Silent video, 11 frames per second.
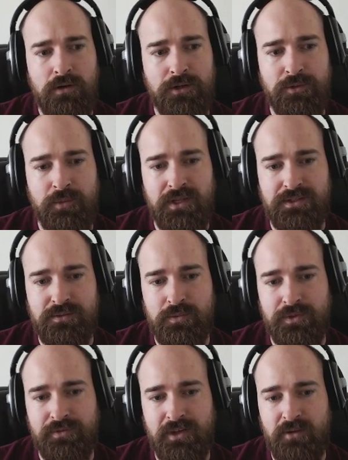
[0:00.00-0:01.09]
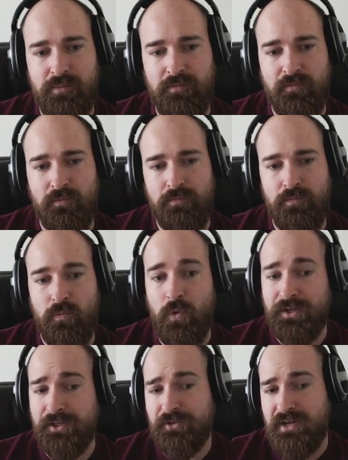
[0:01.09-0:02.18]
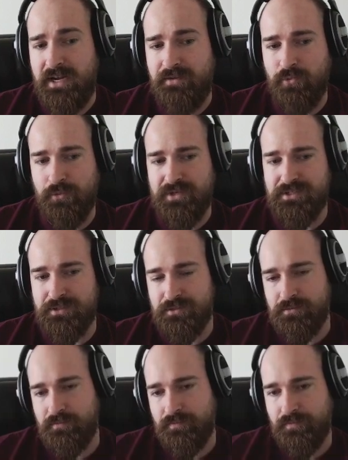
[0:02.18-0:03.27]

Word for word: Ottomans will defend him 184 reasons.